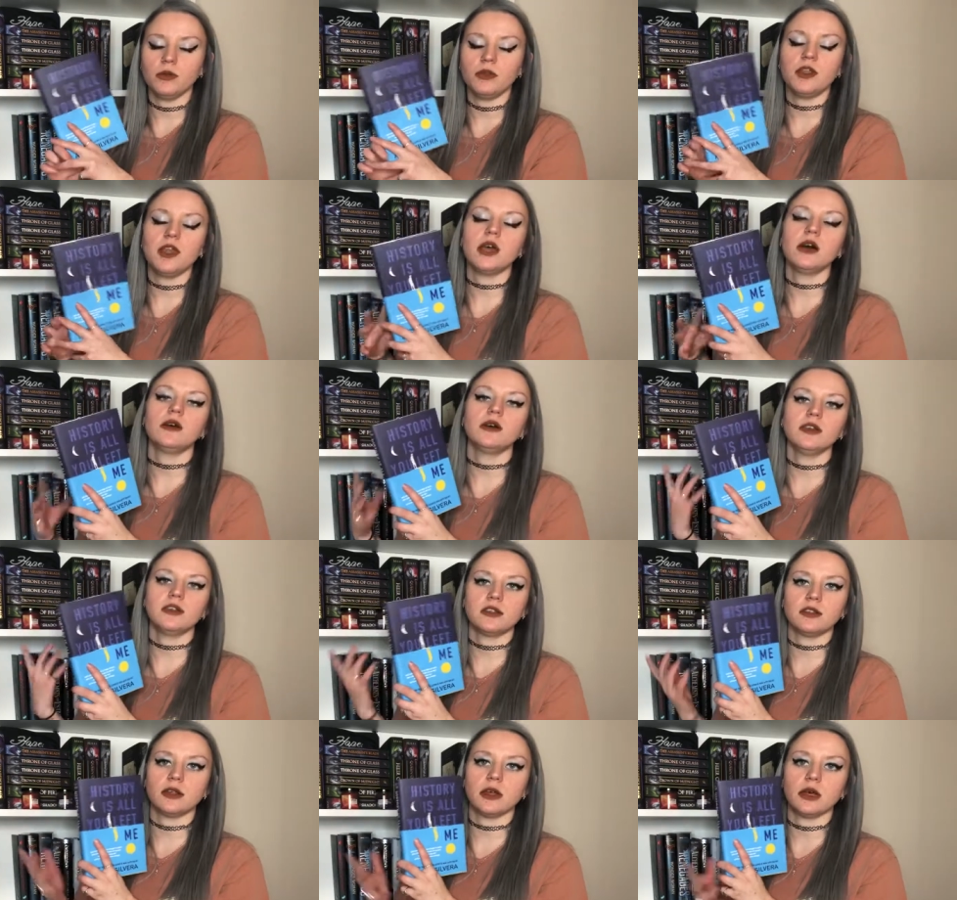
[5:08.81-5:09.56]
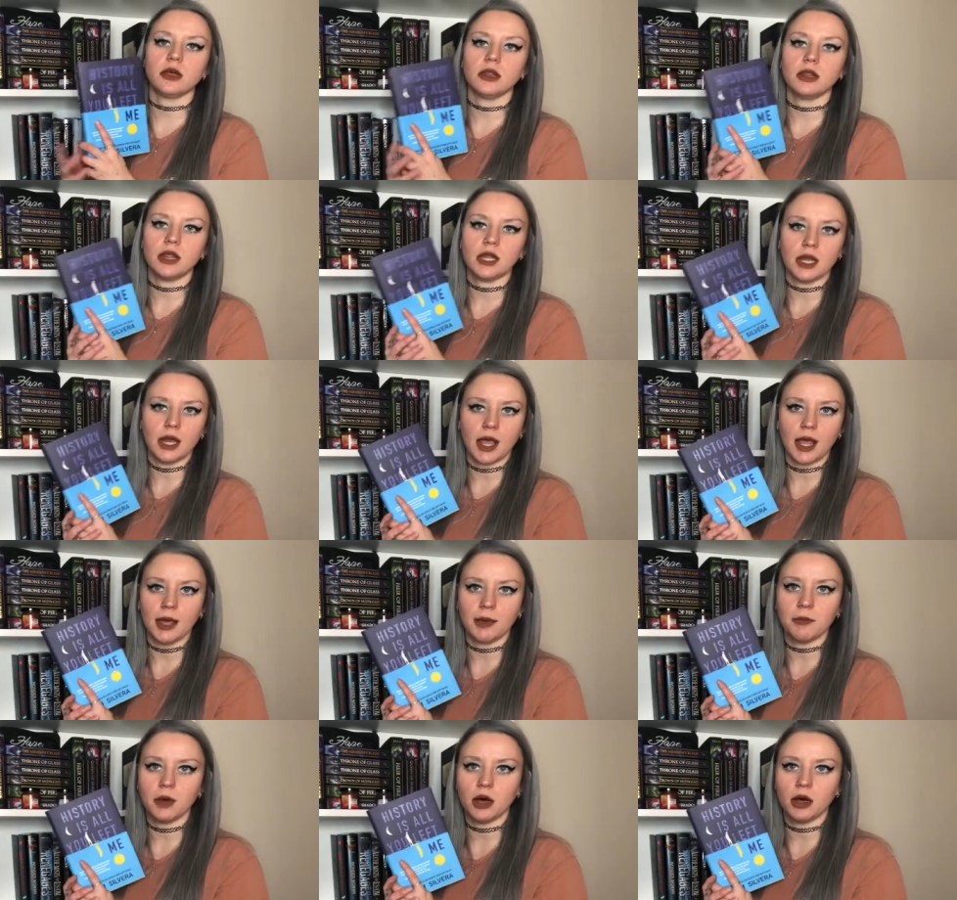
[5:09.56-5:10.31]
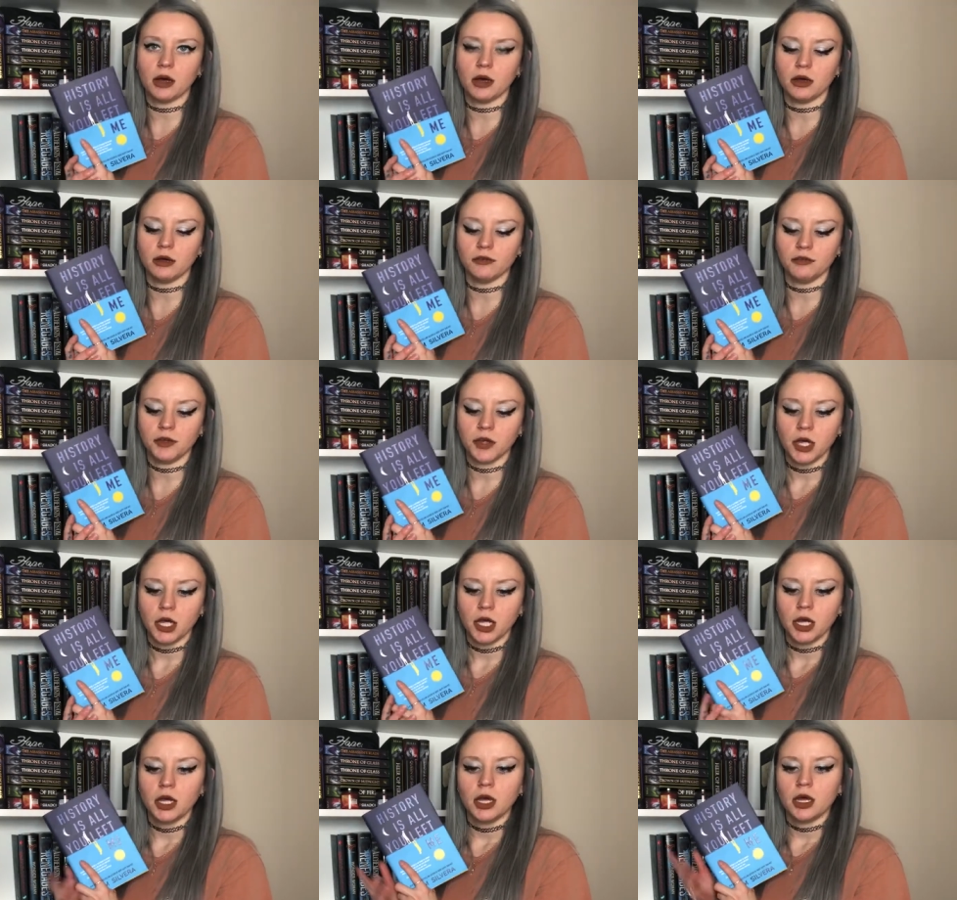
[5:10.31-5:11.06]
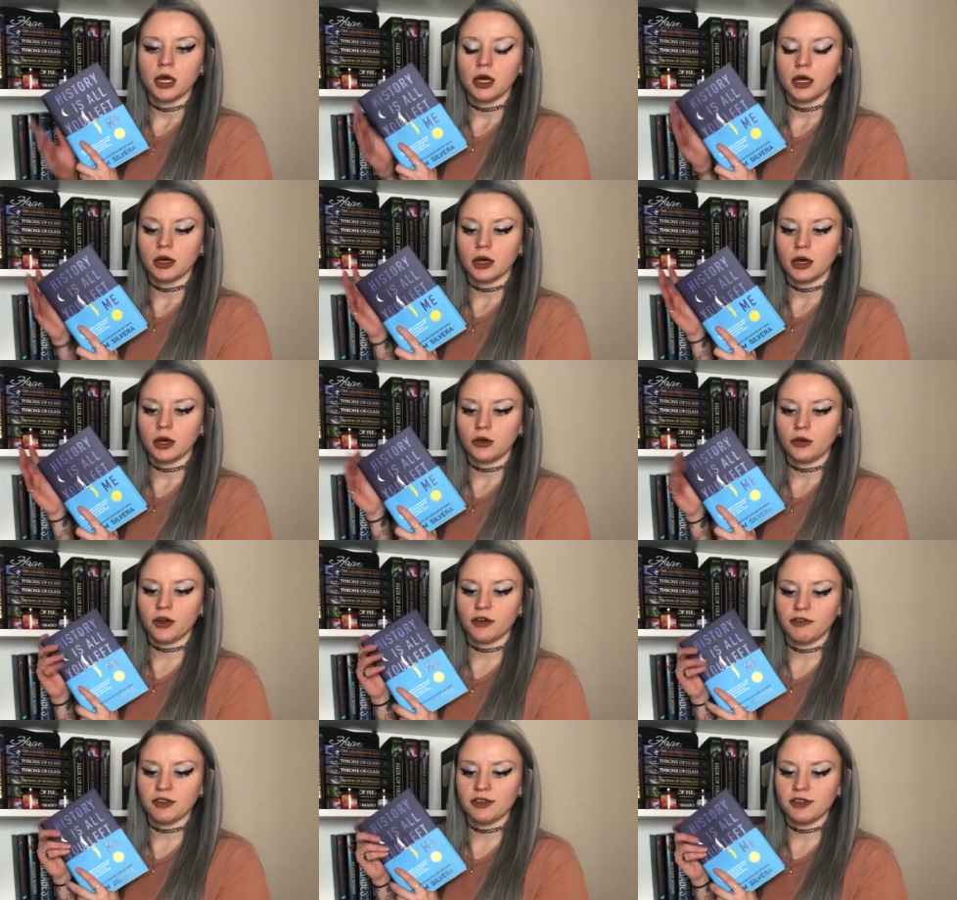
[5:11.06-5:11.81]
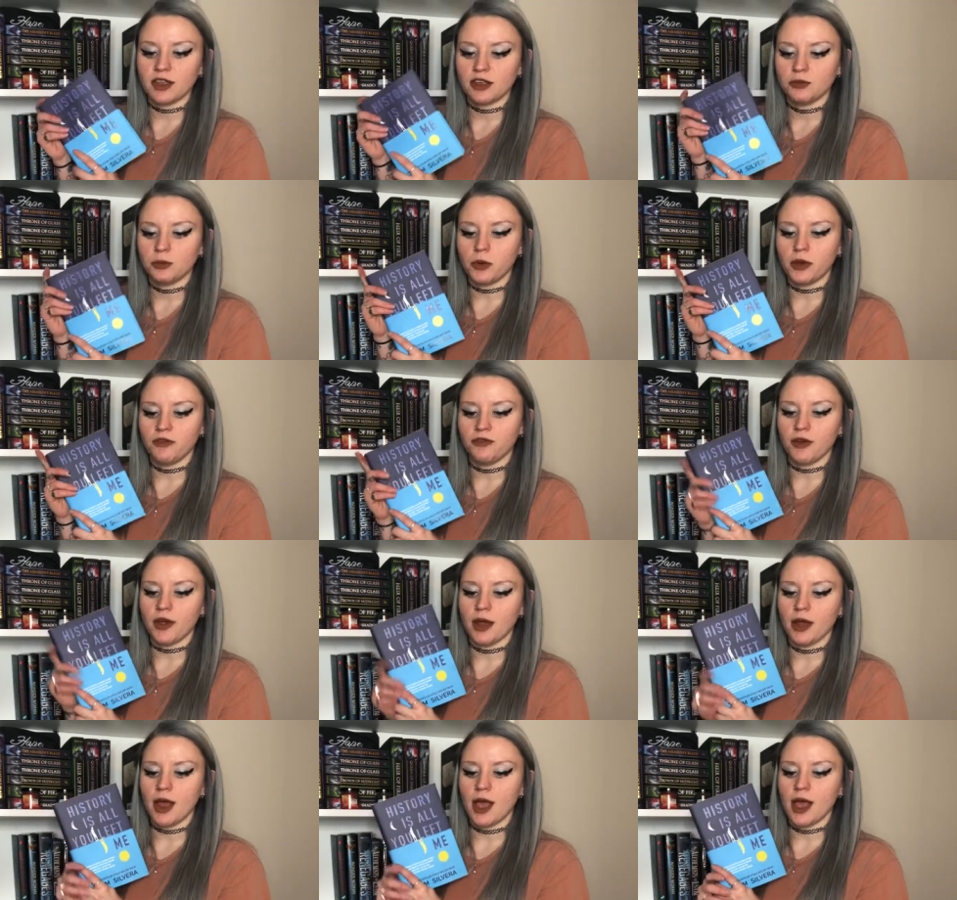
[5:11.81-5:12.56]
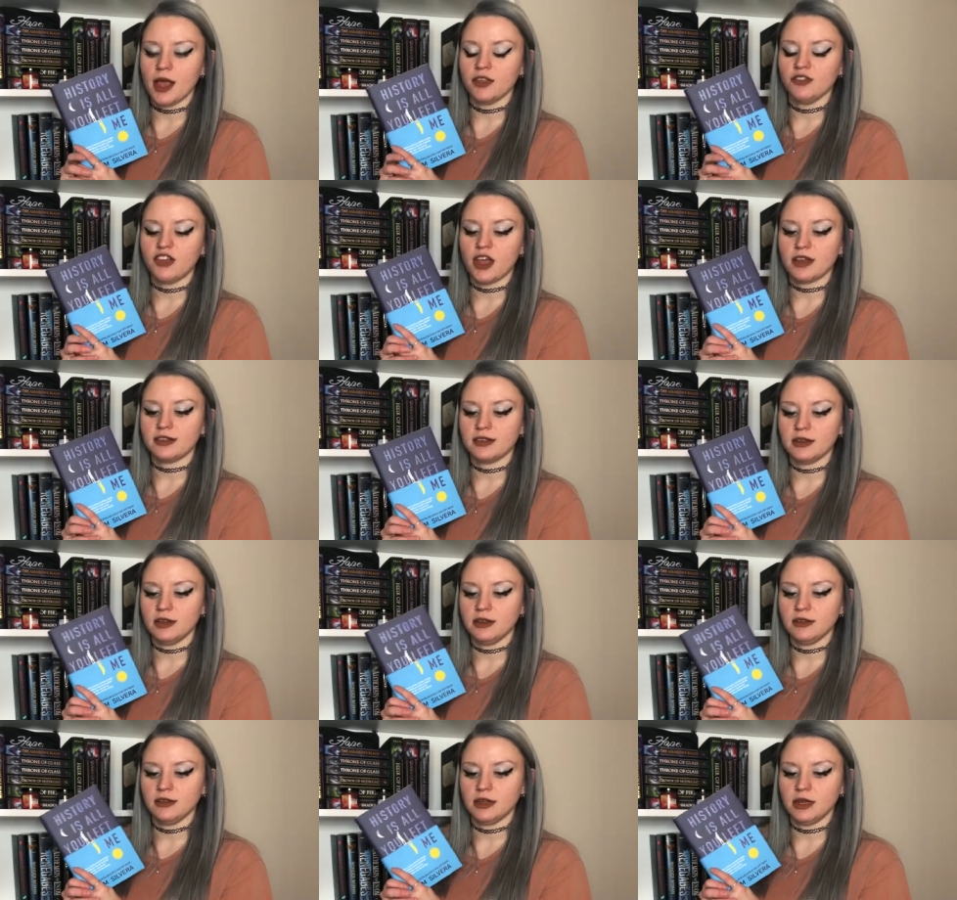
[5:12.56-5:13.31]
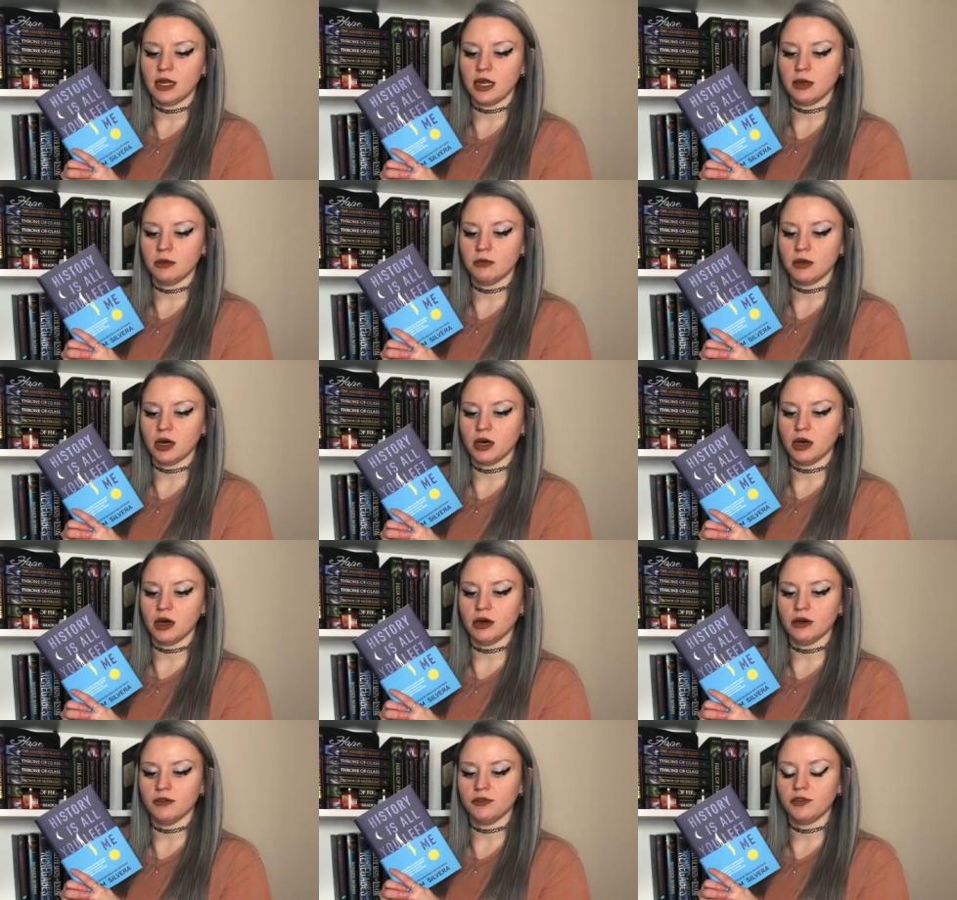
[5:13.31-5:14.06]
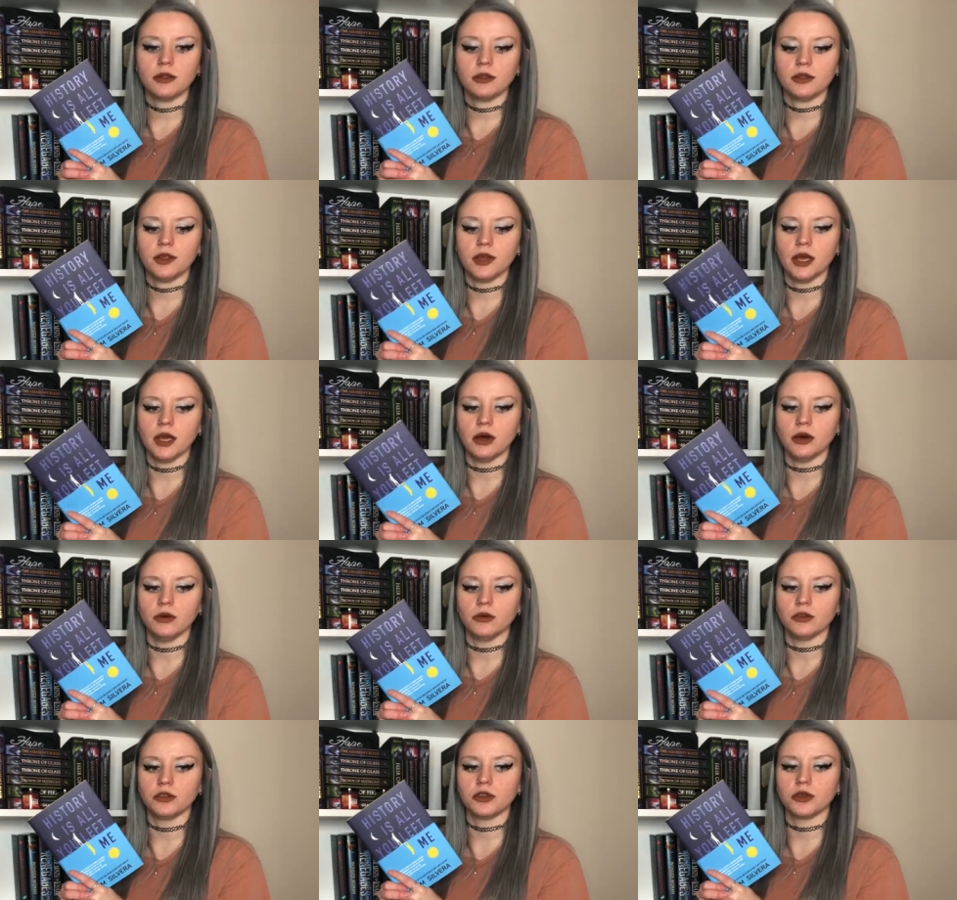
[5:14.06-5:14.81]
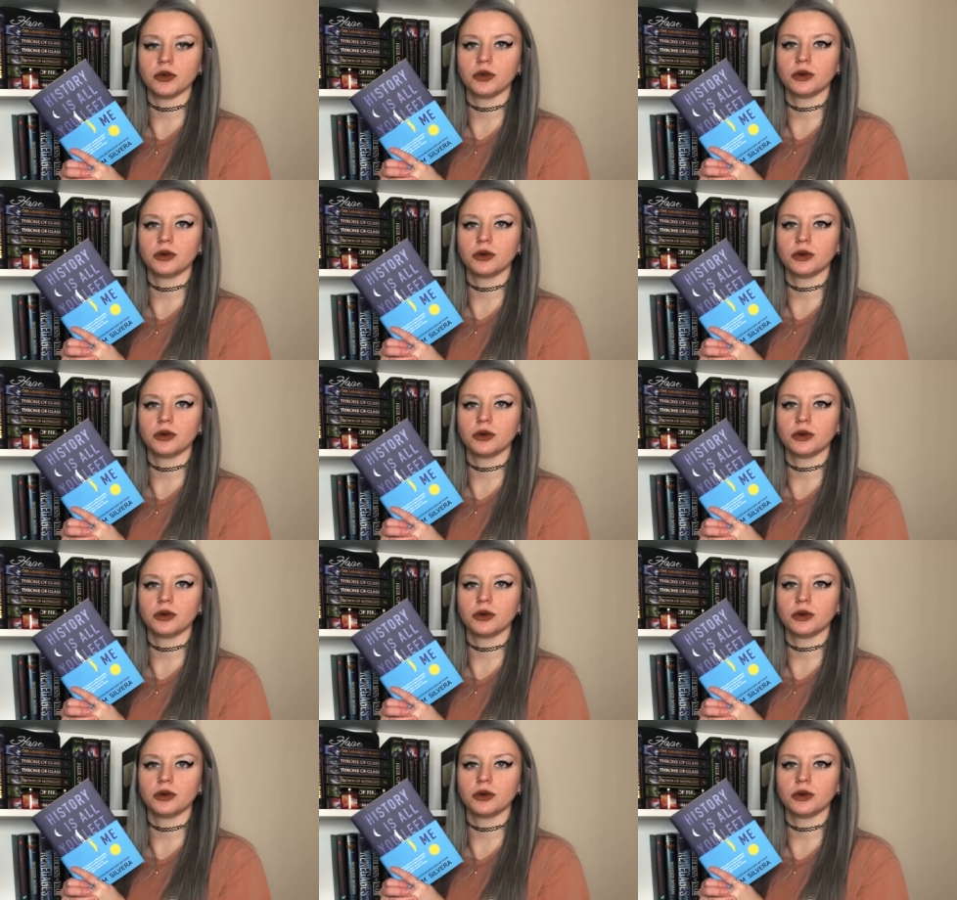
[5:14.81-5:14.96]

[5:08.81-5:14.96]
Theo is the name of Griffin's ex-boyfriend and Jackson is the name of Theo's